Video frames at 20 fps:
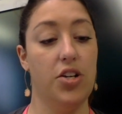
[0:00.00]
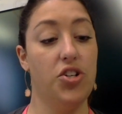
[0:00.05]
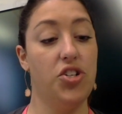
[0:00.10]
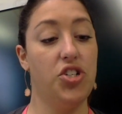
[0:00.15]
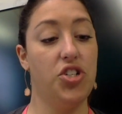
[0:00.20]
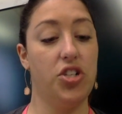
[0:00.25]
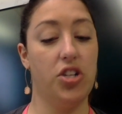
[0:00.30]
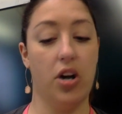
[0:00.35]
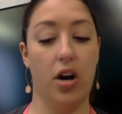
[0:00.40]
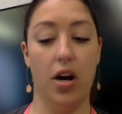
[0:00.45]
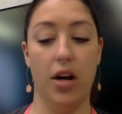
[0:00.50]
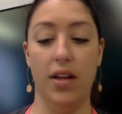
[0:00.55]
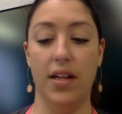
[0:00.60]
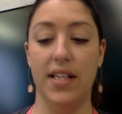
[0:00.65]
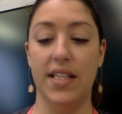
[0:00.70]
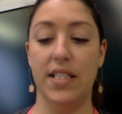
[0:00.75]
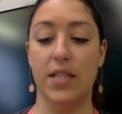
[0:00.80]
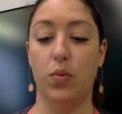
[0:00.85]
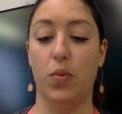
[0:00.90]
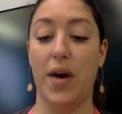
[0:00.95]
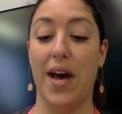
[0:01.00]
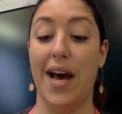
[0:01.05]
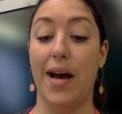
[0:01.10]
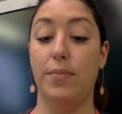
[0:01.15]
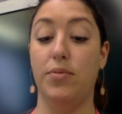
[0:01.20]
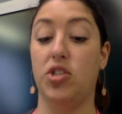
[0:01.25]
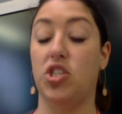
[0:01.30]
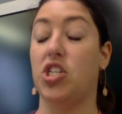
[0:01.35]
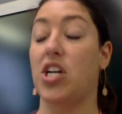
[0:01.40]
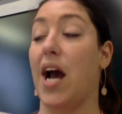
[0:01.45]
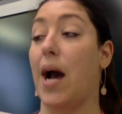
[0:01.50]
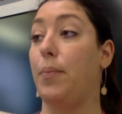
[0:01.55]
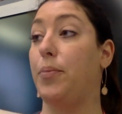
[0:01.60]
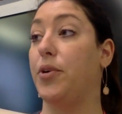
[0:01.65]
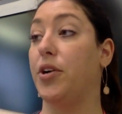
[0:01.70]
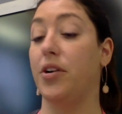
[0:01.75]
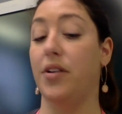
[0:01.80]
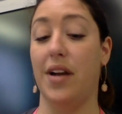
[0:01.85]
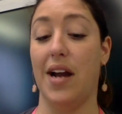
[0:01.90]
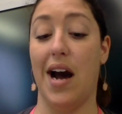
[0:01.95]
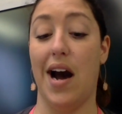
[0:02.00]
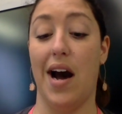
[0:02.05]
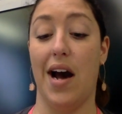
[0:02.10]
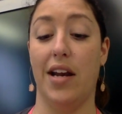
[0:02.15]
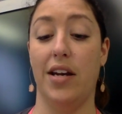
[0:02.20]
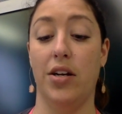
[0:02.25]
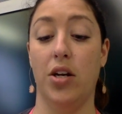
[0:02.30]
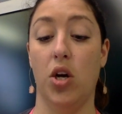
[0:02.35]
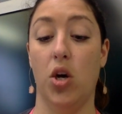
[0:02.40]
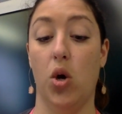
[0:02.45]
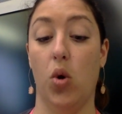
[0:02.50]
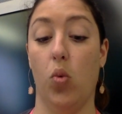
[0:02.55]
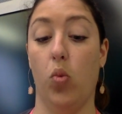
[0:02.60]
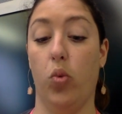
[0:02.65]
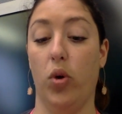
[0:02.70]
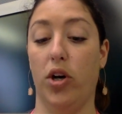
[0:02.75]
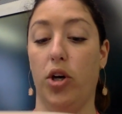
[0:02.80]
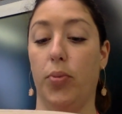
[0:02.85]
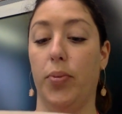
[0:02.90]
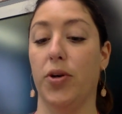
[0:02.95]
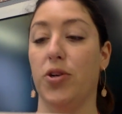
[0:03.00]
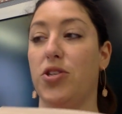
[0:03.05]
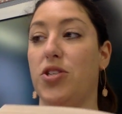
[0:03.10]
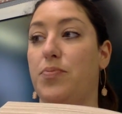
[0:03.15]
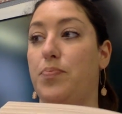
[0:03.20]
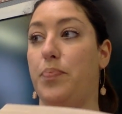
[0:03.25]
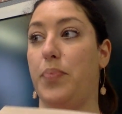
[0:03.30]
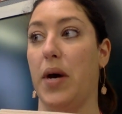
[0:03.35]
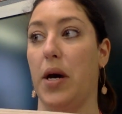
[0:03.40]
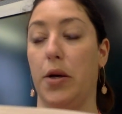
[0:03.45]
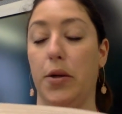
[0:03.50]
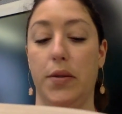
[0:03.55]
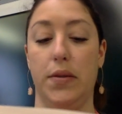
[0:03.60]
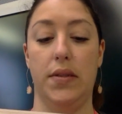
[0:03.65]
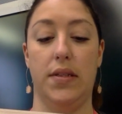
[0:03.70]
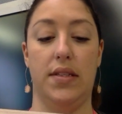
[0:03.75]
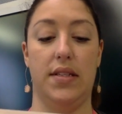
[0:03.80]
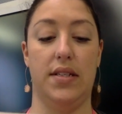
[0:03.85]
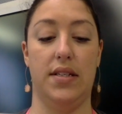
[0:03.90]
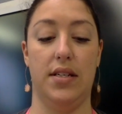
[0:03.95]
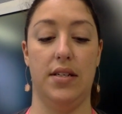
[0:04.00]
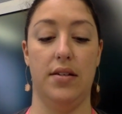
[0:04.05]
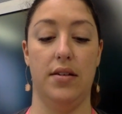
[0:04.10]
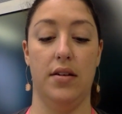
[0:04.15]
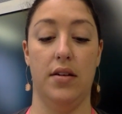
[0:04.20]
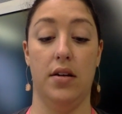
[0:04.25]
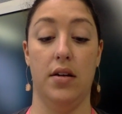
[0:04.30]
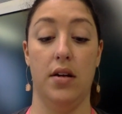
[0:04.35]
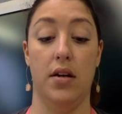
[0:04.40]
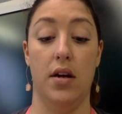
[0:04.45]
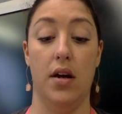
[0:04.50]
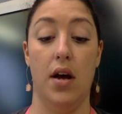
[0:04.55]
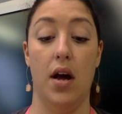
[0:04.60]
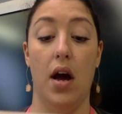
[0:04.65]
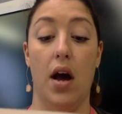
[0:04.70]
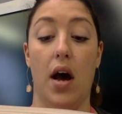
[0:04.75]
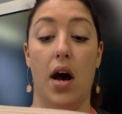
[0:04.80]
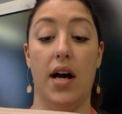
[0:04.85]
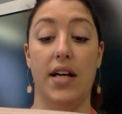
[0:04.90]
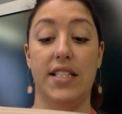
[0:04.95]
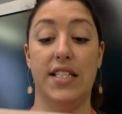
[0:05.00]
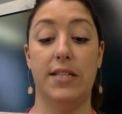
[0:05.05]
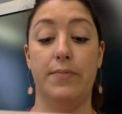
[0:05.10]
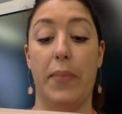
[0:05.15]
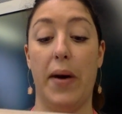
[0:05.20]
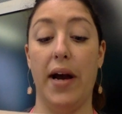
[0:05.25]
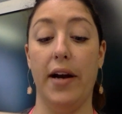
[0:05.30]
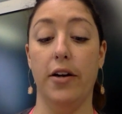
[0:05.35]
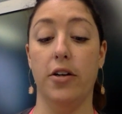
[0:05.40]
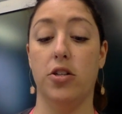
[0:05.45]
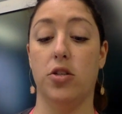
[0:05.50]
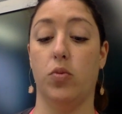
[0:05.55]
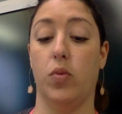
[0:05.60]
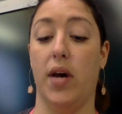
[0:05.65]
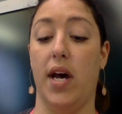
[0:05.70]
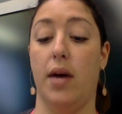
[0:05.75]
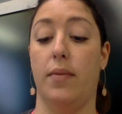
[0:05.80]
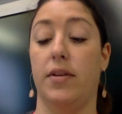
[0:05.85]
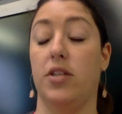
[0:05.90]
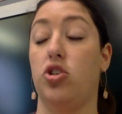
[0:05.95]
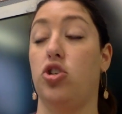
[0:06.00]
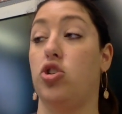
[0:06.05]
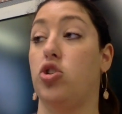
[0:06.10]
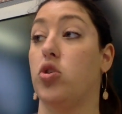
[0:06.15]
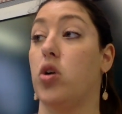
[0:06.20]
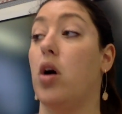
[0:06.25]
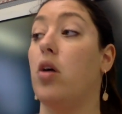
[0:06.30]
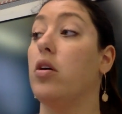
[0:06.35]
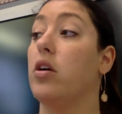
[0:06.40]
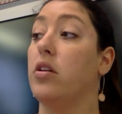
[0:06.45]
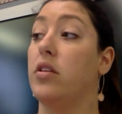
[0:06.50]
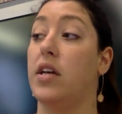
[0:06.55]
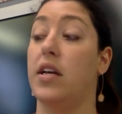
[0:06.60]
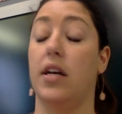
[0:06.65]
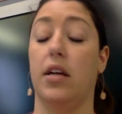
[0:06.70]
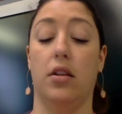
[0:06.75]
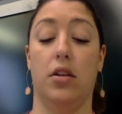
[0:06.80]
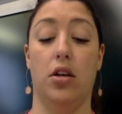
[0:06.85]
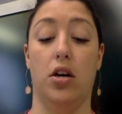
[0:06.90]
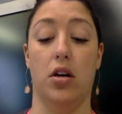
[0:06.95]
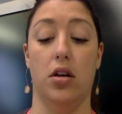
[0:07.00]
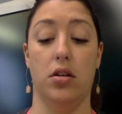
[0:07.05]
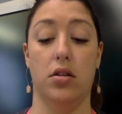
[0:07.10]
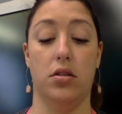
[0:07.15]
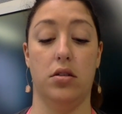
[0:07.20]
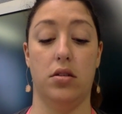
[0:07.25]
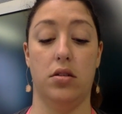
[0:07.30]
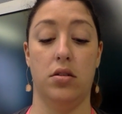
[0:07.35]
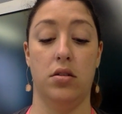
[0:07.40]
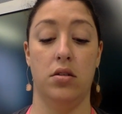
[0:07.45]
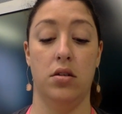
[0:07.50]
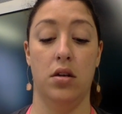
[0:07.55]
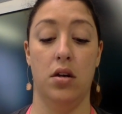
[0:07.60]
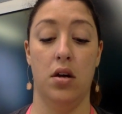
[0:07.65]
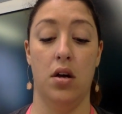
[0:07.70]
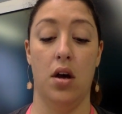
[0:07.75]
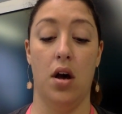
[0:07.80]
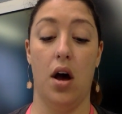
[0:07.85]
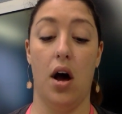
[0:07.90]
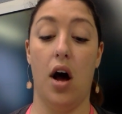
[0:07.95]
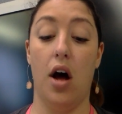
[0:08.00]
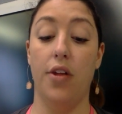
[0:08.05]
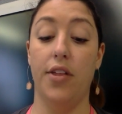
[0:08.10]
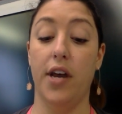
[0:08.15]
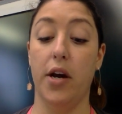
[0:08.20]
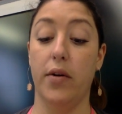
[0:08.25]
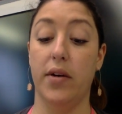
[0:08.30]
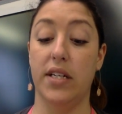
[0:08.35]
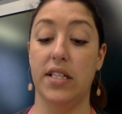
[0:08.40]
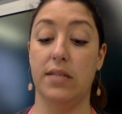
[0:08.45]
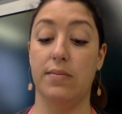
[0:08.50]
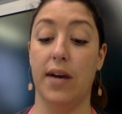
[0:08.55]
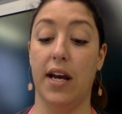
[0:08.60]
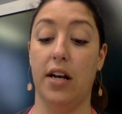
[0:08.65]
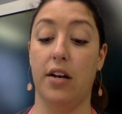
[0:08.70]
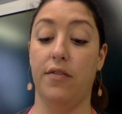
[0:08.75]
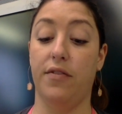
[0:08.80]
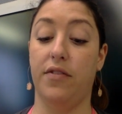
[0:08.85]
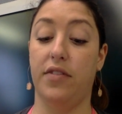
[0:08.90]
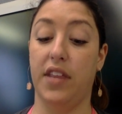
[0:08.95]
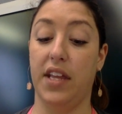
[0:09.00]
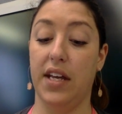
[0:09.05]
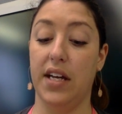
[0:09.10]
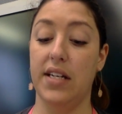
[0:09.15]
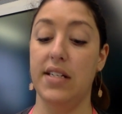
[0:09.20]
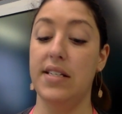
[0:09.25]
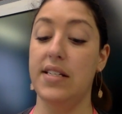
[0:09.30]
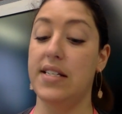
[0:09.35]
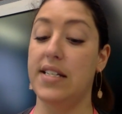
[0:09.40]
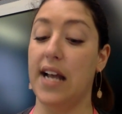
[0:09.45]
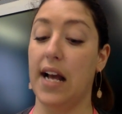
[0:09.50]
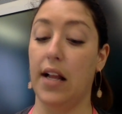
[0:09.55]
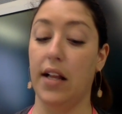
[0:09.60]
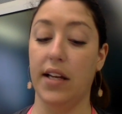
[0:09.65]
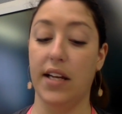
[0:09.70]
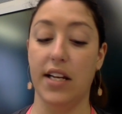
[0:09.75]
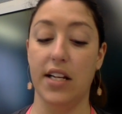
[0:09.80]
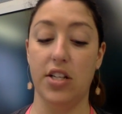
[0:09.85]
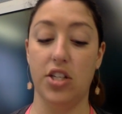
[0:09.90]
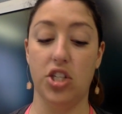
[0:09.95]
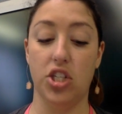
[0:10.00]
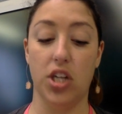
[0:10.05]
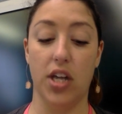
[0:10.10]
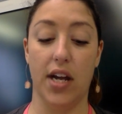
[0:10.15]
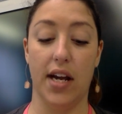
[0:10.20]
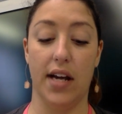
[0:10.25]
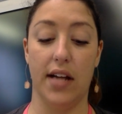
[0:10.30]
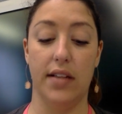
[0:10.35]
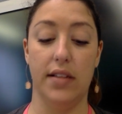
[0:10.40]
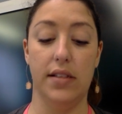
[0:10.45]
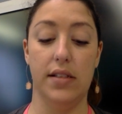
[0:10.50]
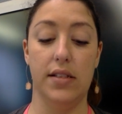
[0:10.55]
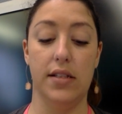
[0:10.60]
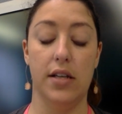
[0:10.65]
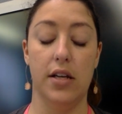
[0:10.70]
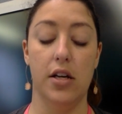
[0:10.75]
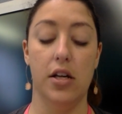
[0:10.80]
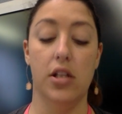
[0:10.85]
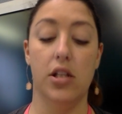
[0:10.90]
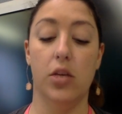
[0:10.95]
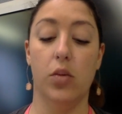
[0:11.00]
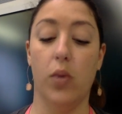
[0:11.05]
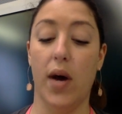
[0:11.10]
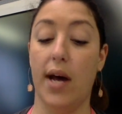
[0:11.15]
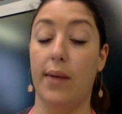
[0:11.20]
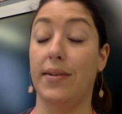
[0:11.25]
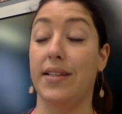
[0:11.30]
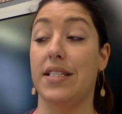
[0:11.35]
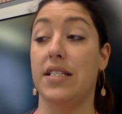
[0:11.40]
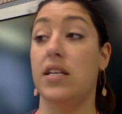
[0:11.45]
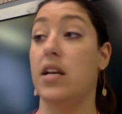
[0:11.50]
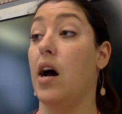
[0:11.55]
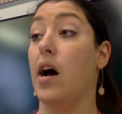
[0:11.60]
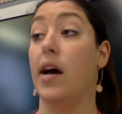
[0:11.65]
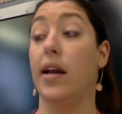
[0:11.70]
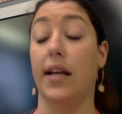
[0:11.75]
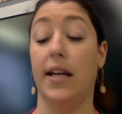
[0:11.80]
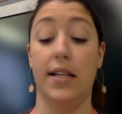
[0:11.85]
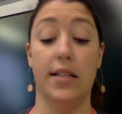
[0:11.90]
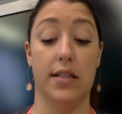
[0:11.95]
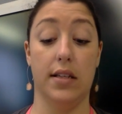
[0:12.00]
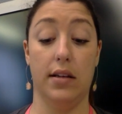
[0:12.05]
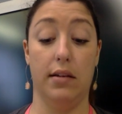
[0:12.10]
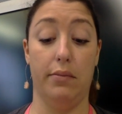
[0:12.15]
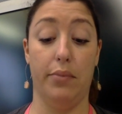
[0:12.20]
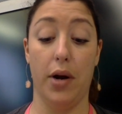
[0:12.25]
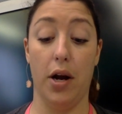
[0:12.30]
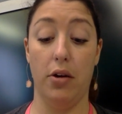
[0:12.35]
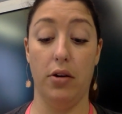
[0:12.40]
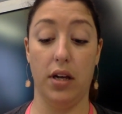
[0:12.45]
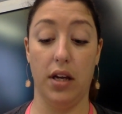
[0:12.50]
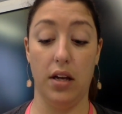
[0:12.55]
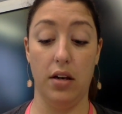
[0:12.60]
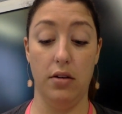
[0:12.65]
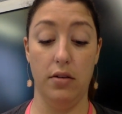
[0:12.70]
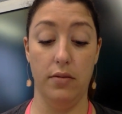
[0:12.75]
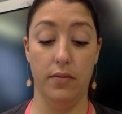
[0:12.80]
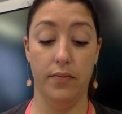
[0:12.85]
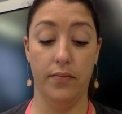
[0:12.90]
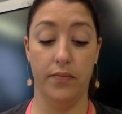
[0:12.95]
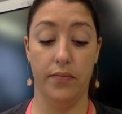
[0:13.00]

Charlotte's Web, Chapter 9, Wilbur's Boast. A spider's web is stronger than it looks. Although it is made of thin, delicate strands, the web is not easily broken.